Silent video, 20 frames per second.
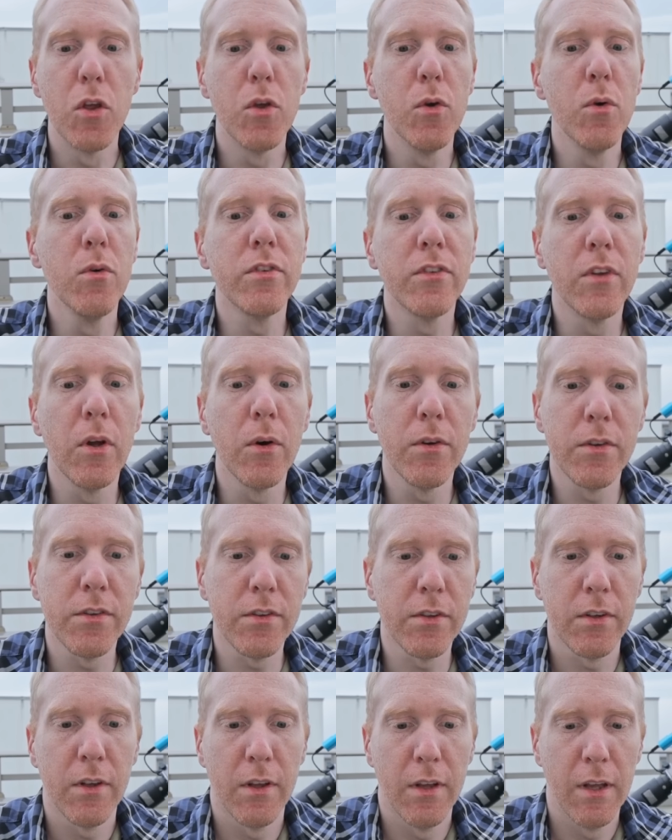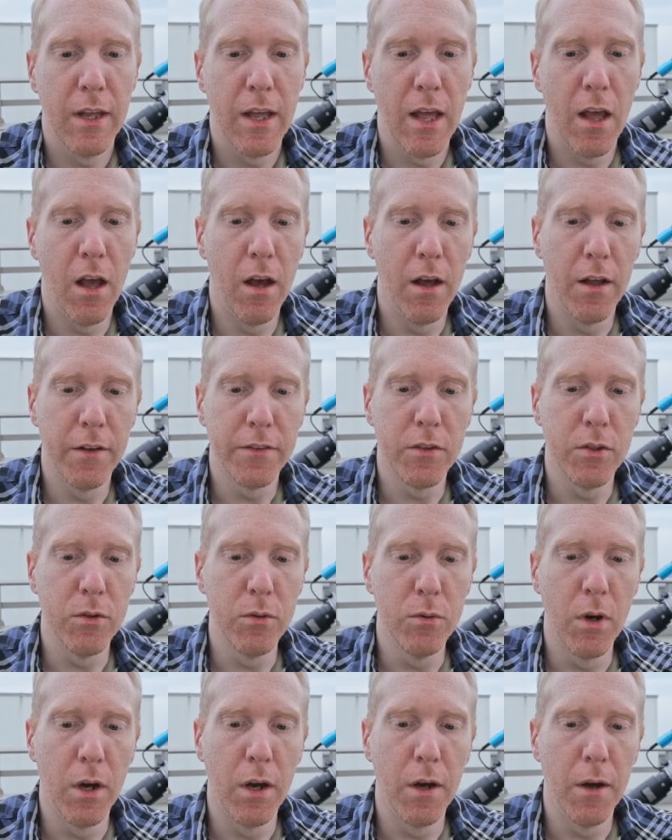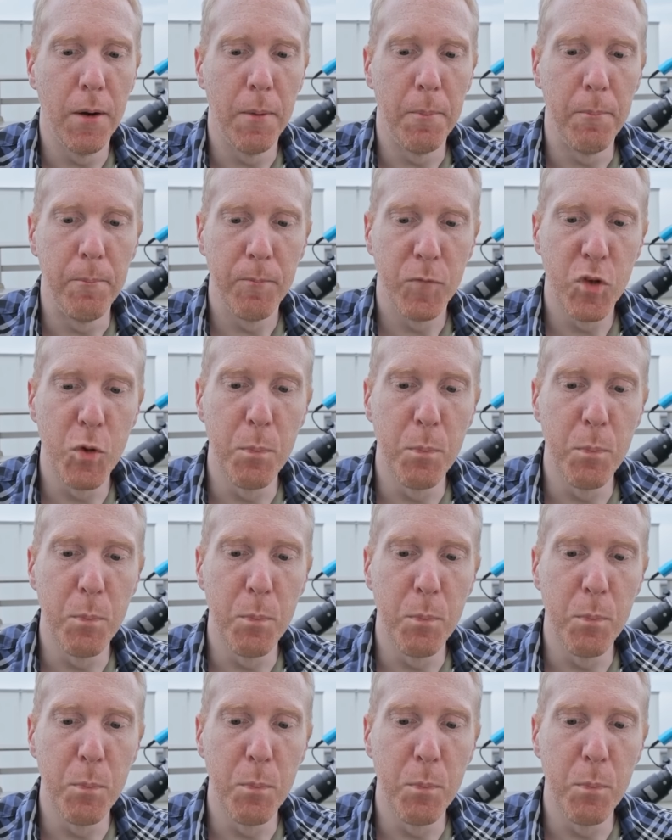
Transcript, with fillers: use those to